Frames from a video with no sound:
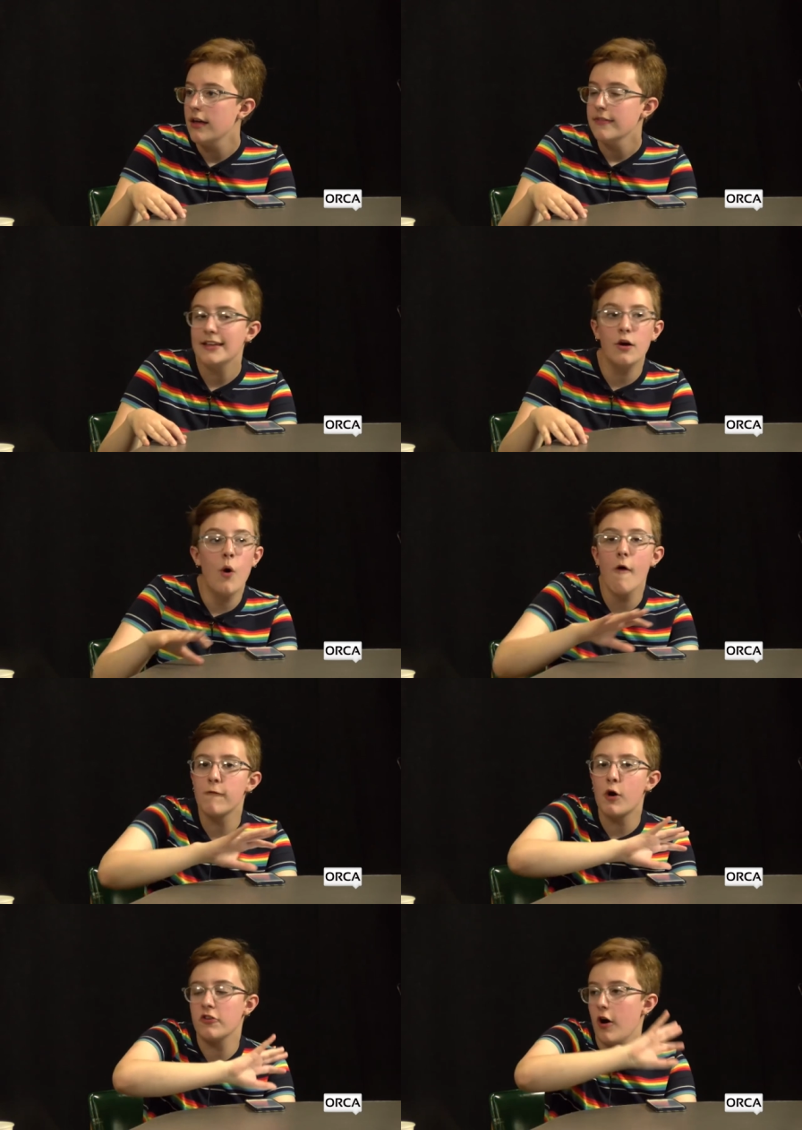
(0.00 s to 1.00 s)
Yeah. They don't
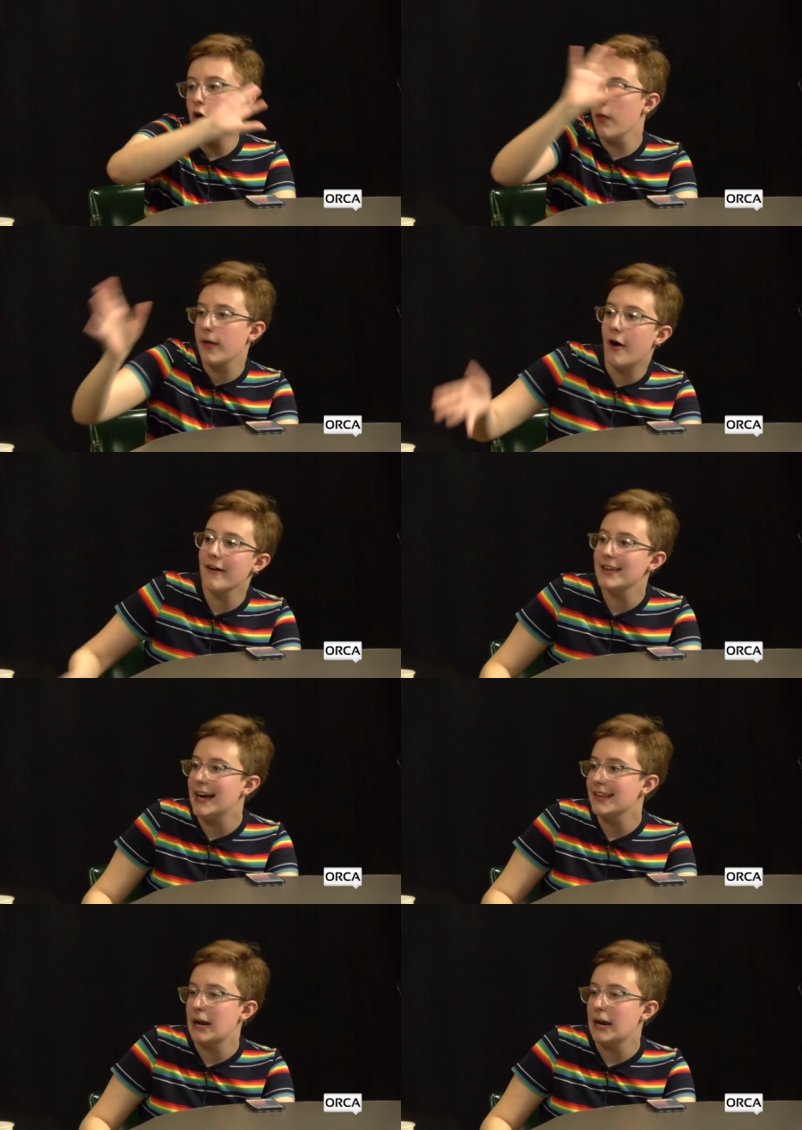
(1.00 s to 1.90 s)
overwork it all and they aren't connected.